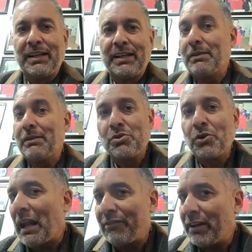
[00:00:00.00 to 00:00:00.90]
There was no
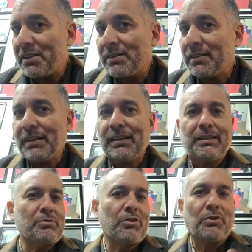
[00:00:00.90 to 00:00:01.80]
Netflix,
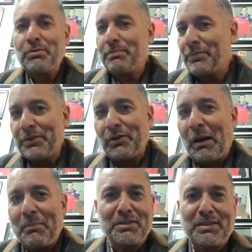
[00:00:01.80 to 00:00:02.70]
there's no
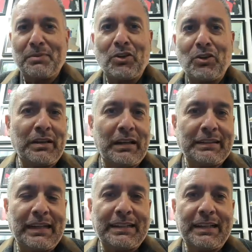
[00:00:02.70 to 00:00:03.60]
Apple TV, nothing like that.